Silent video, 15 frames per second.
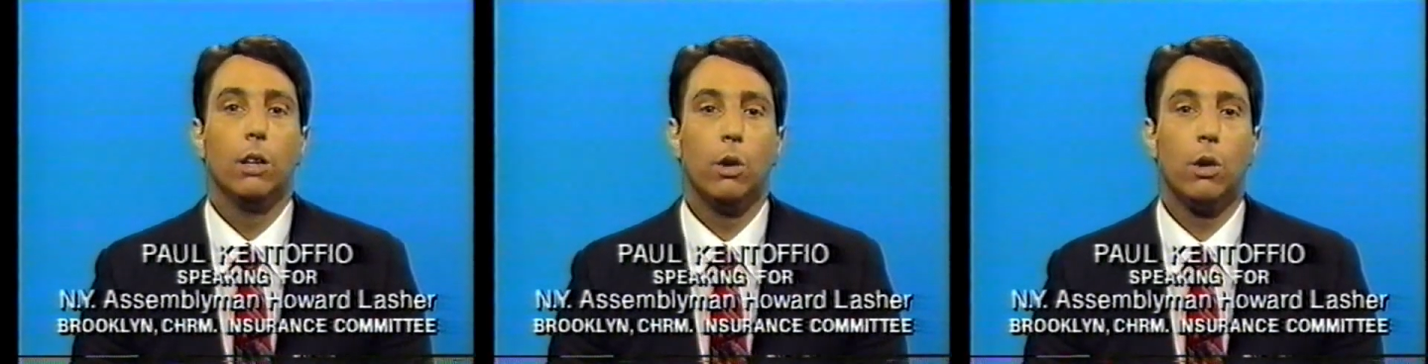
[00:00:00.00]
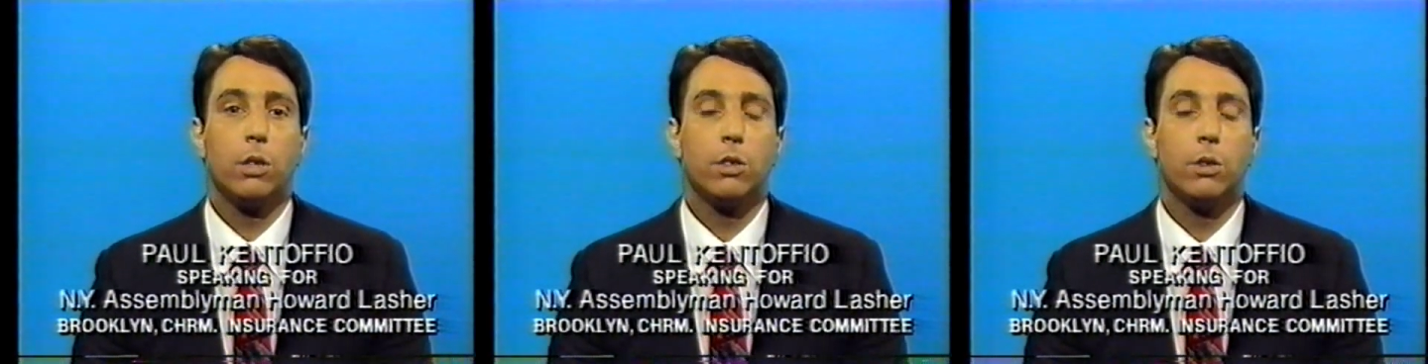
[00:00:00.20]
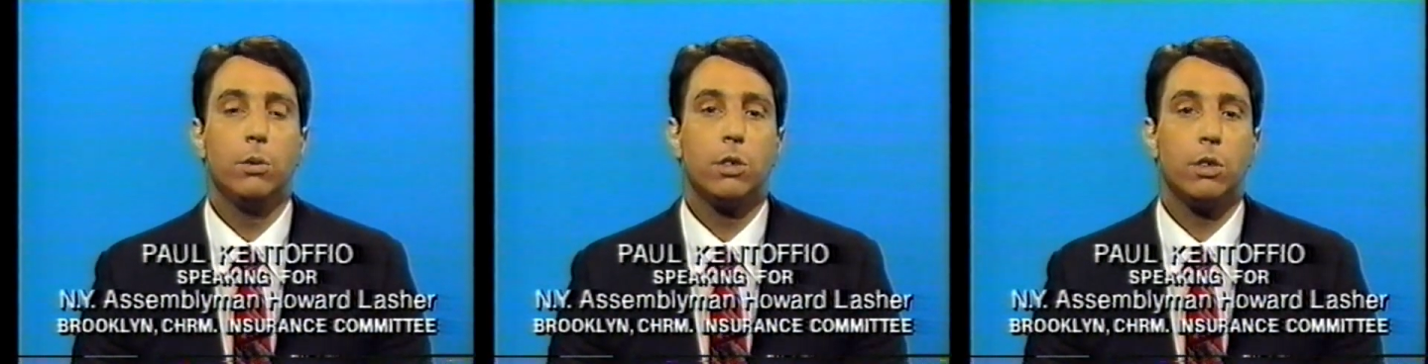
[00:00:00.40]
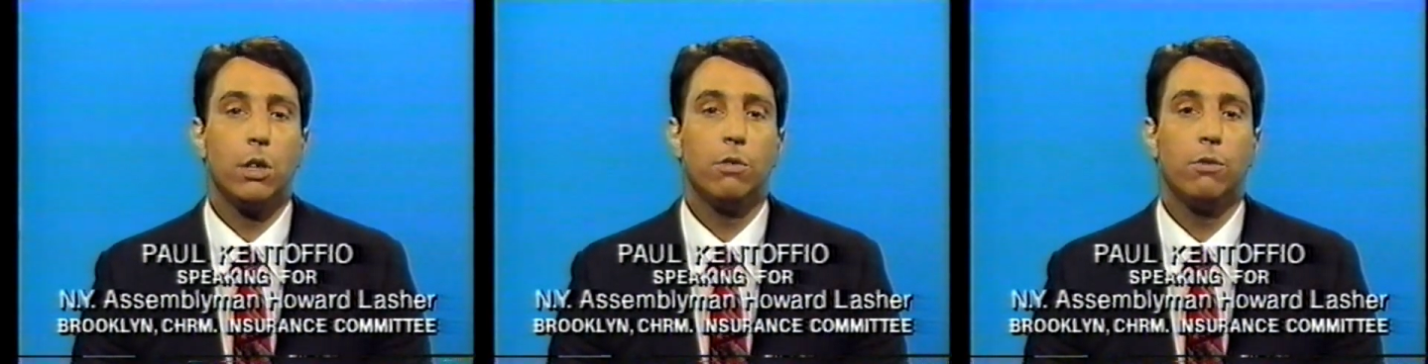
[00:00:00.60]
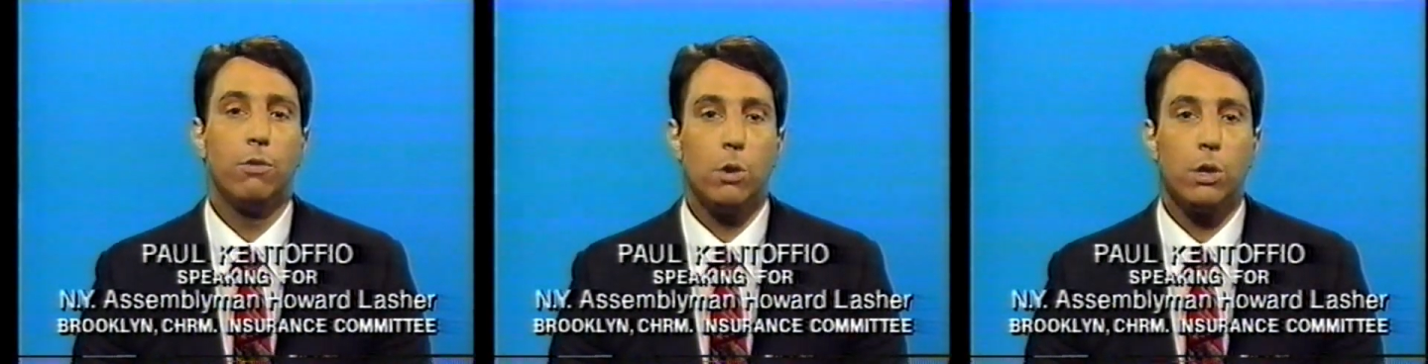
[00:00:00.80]
Lawsuits,
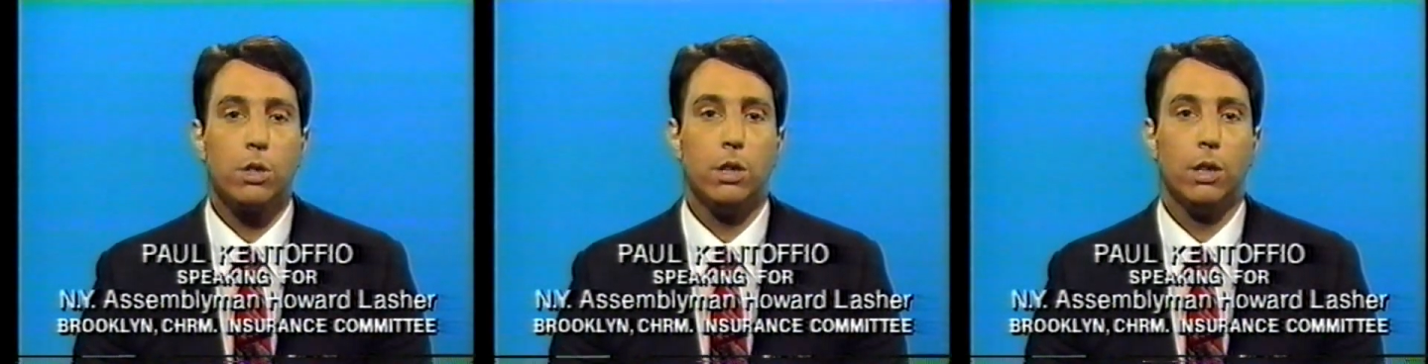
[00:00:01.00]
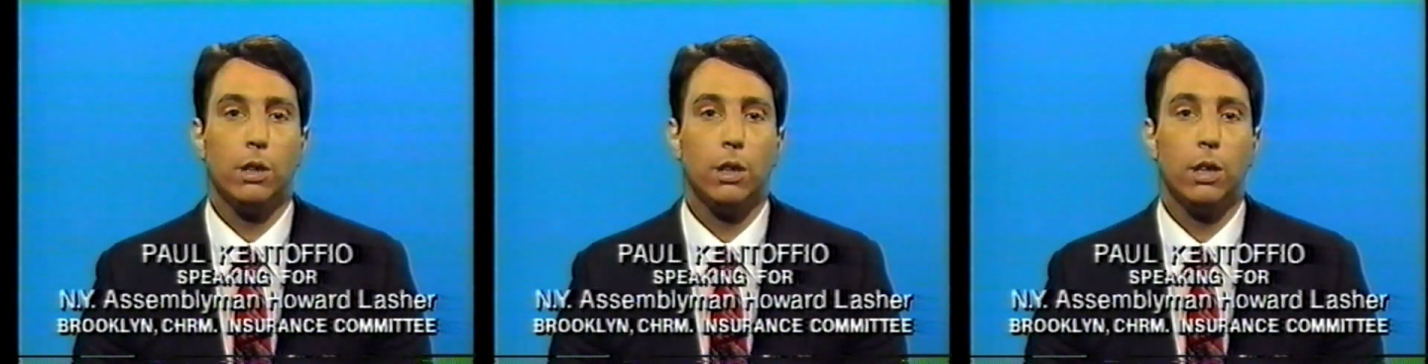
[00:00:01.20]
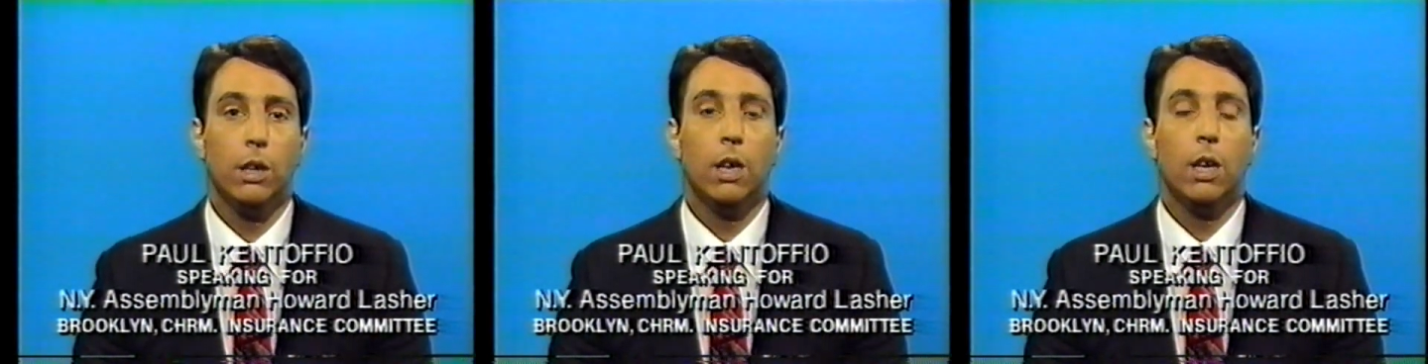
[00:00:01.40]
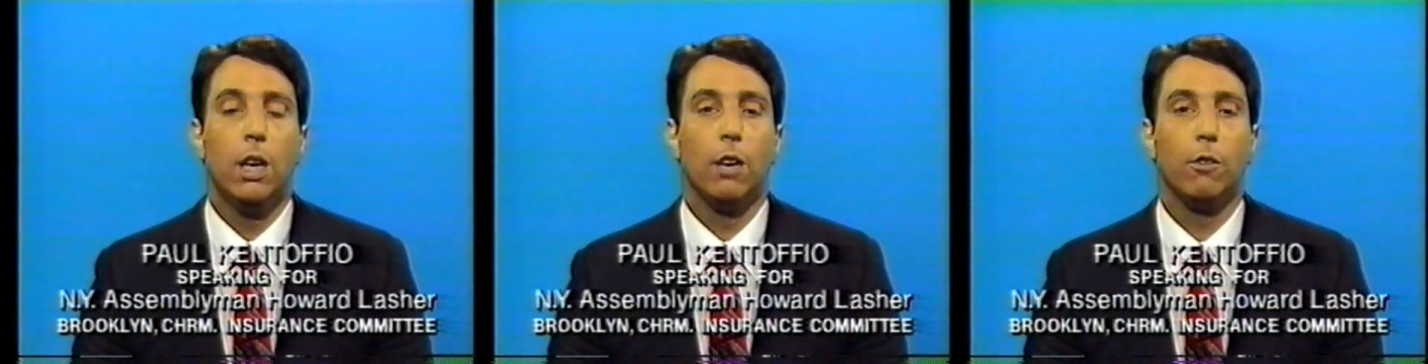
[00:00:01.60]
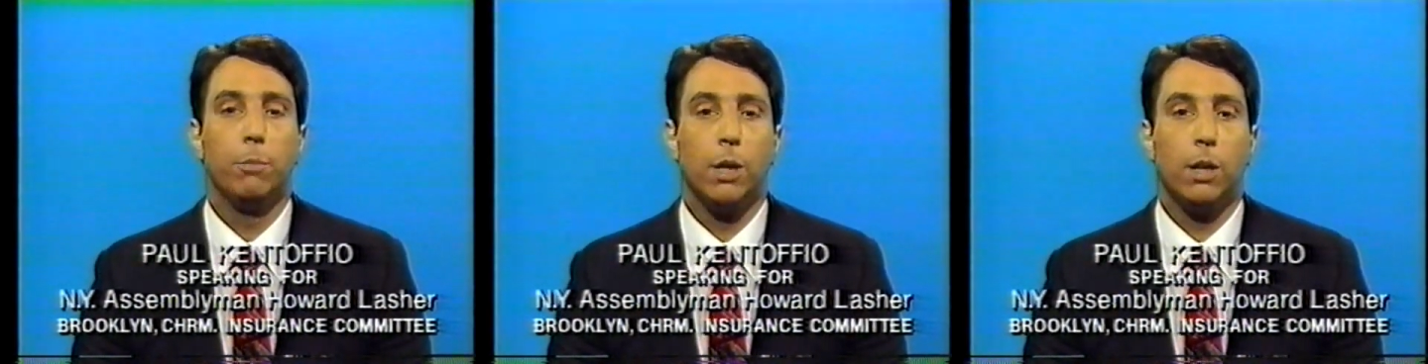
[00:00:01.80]
unfortunately,
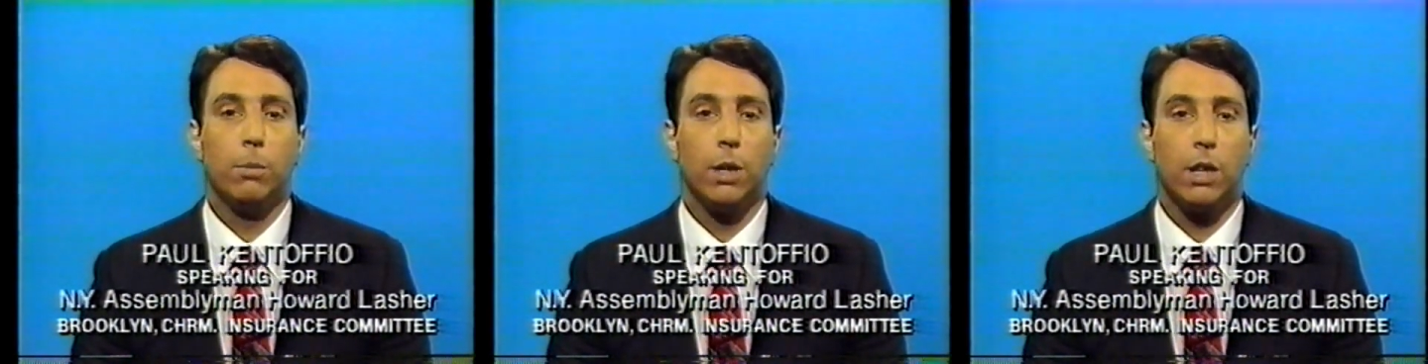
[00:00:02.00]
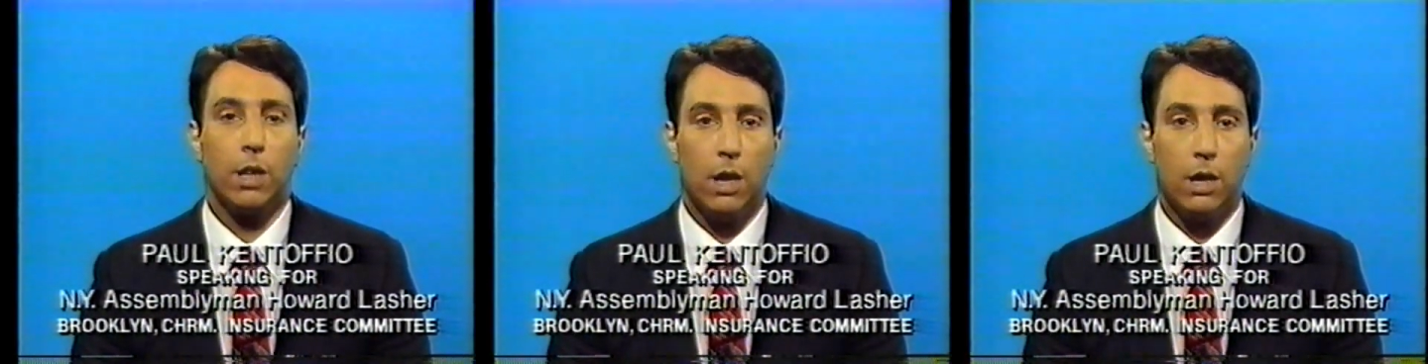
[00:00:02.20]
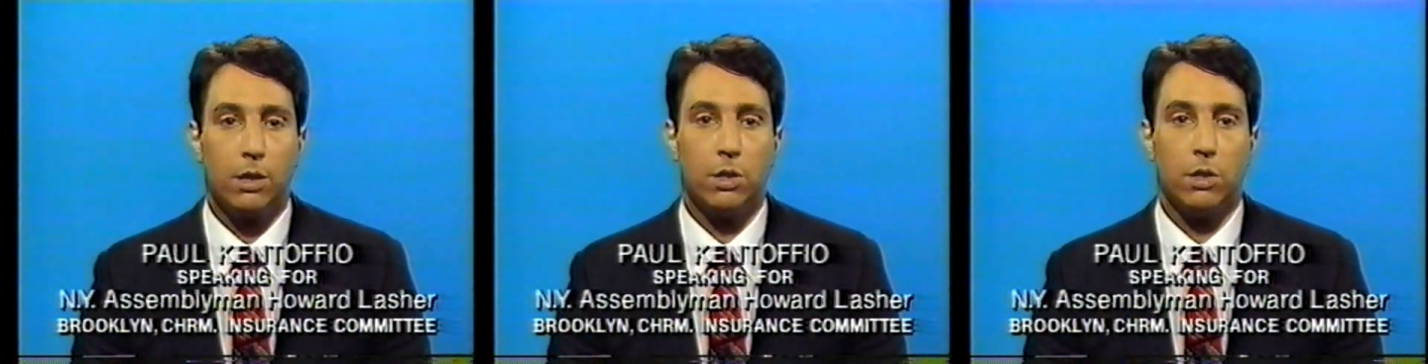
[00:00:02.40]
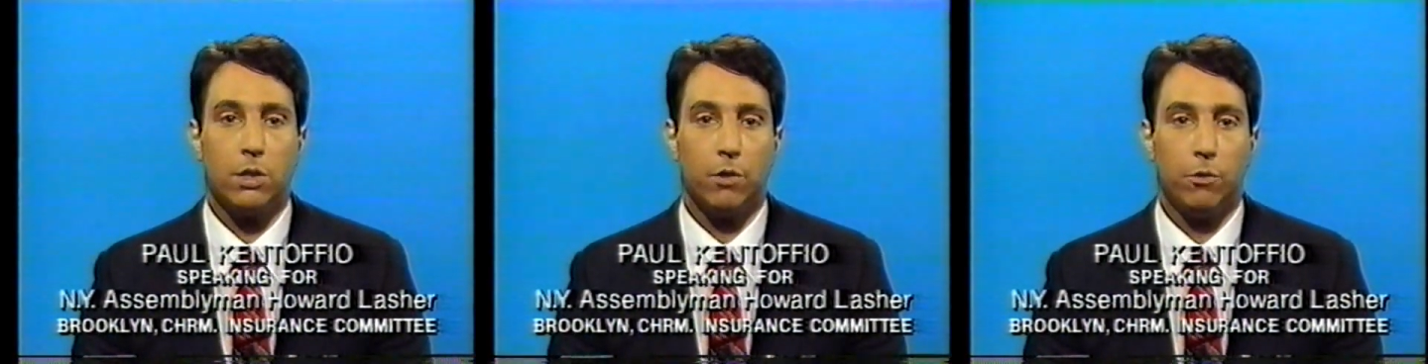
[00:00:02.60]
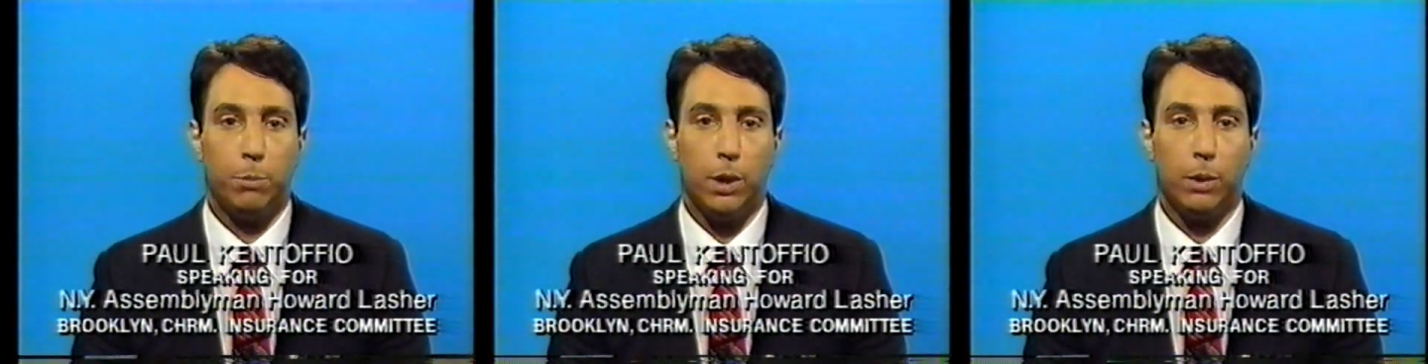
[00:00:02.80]
have become the
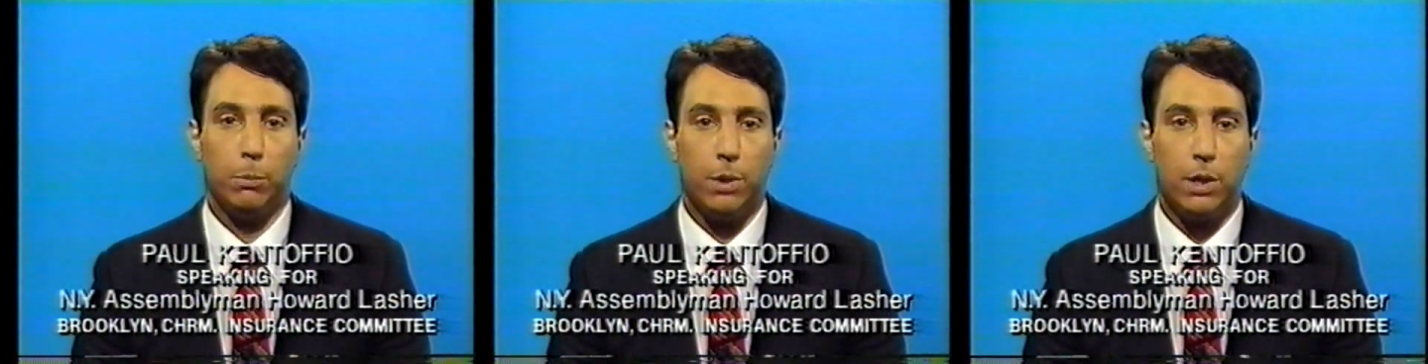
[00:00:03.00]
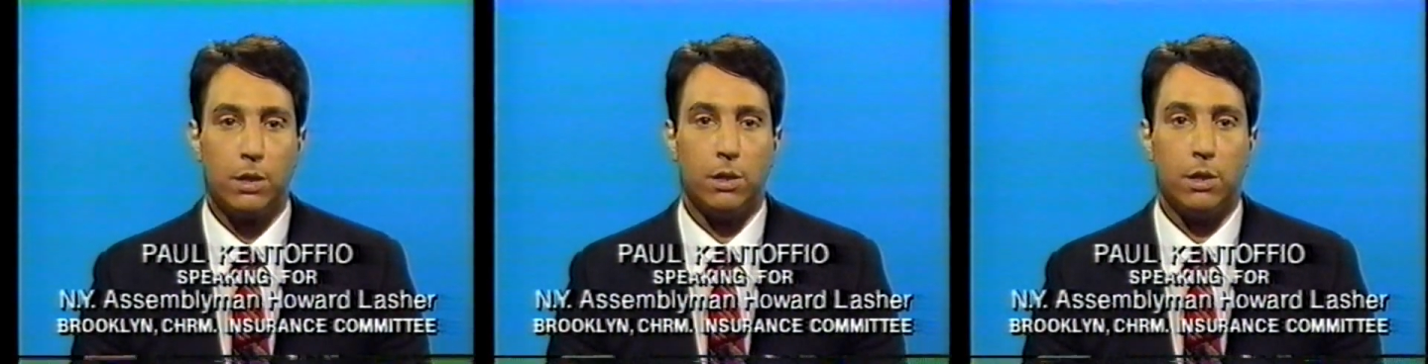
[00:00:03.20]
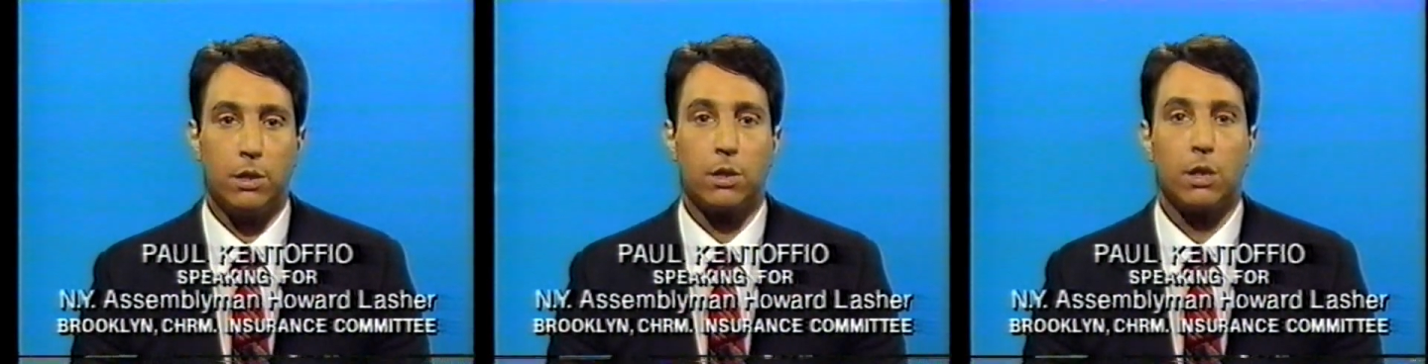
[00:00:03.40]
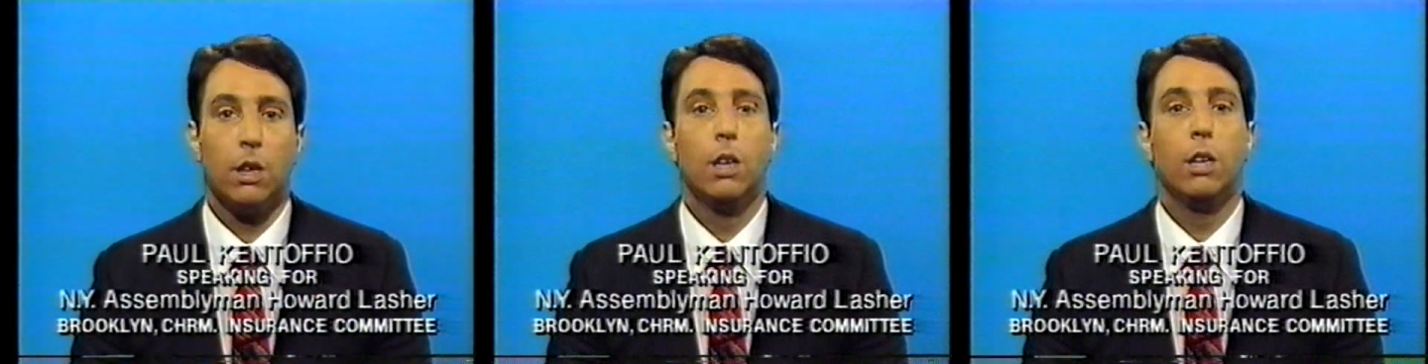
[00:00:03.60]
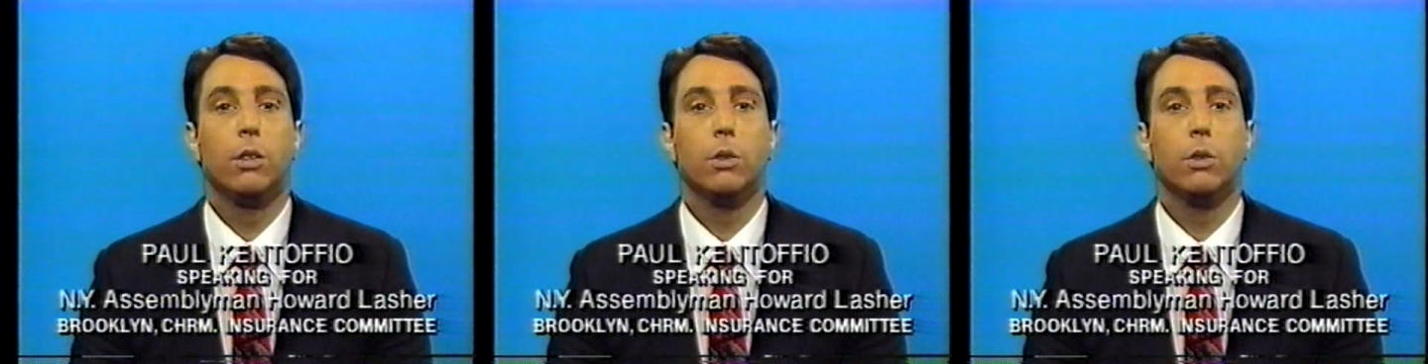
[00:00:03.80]
conscience of big business.